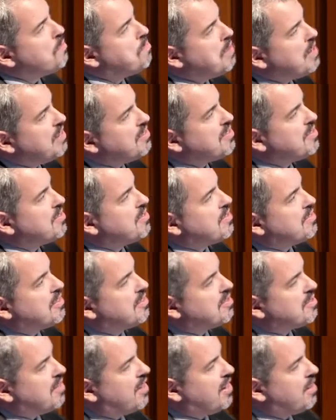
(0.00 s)
The basis of
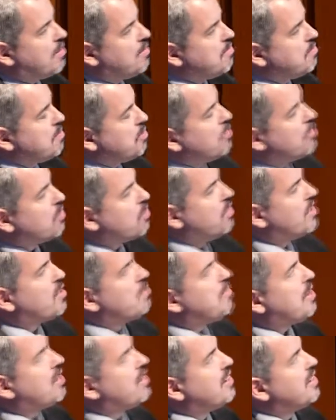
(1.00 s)
this slide, I'm going to be real
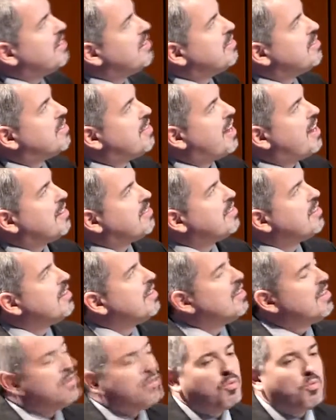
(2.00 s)
quick about it, is that